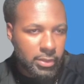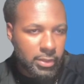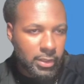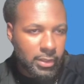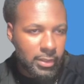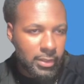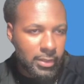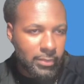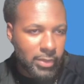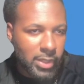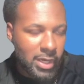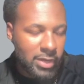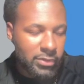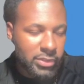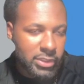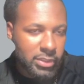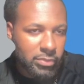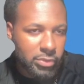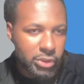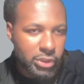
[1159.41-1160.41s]
I'll
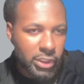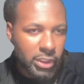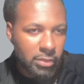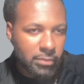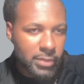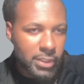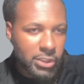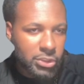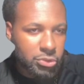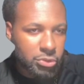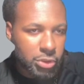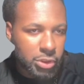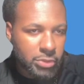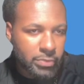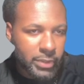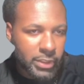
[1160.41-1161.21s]
double check. Patriots.